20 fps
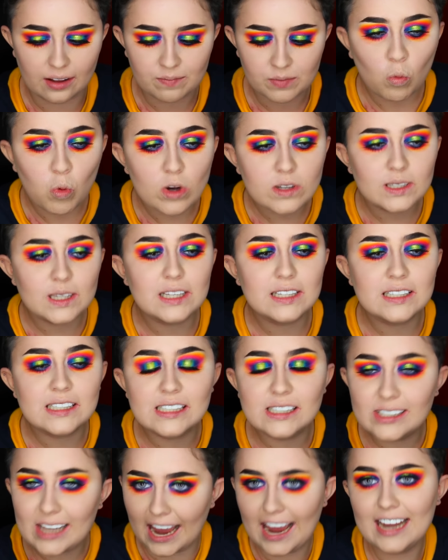was the
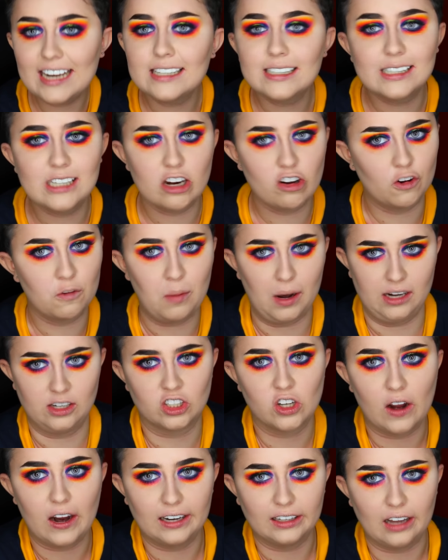saddest year of my
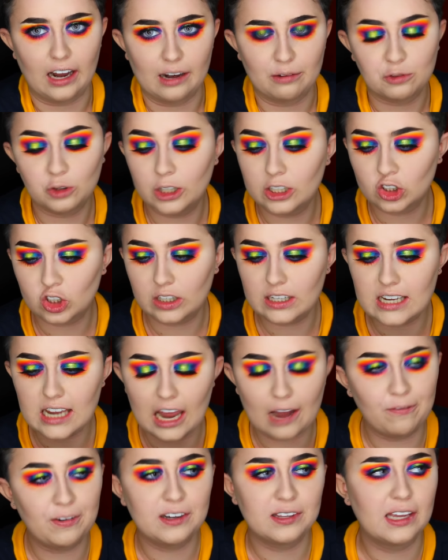entire life. Literally
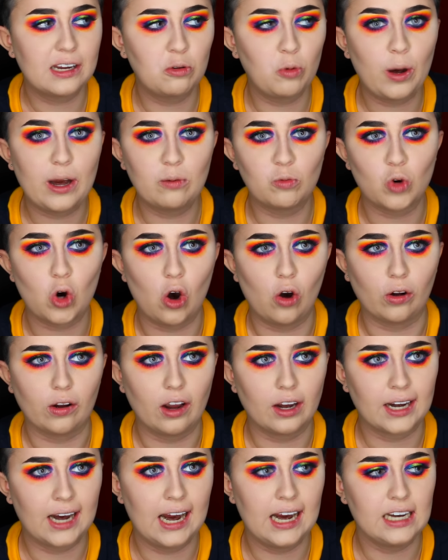everything went wrong,
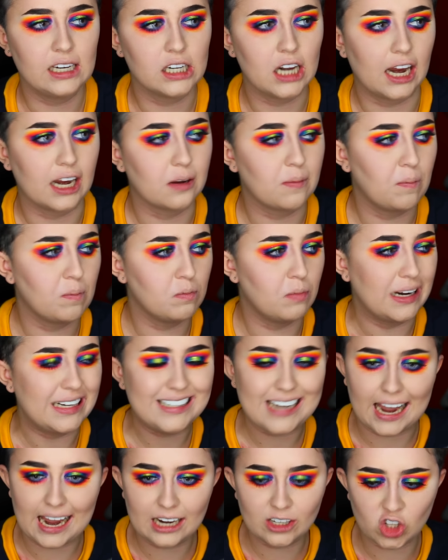okay? Like, my
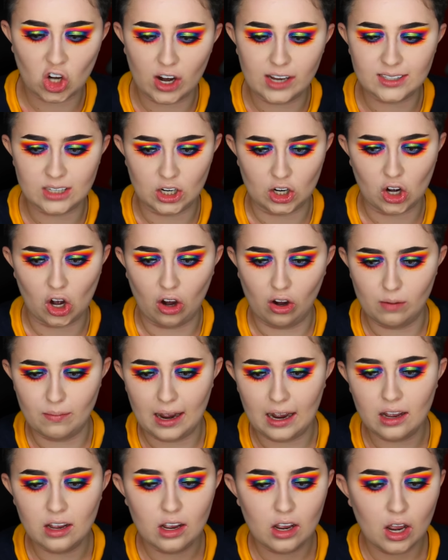dad dies in a
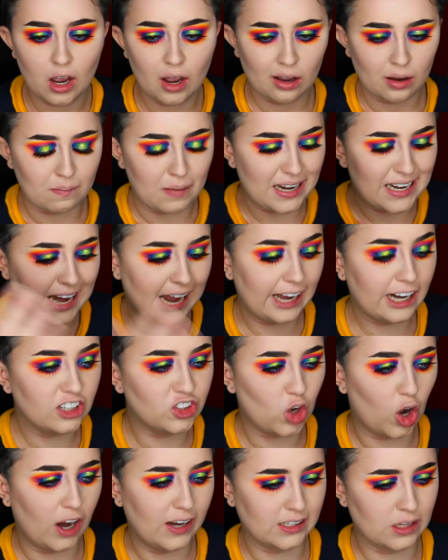coma, my nana
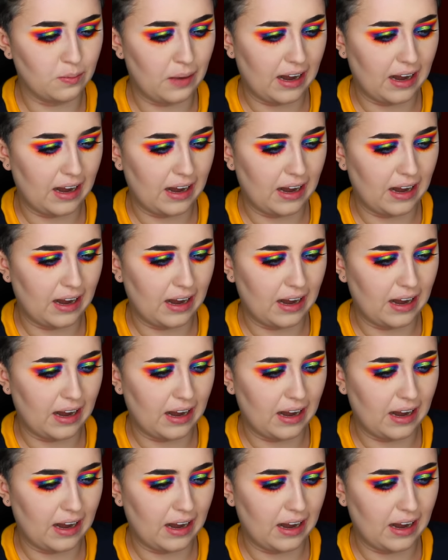dies in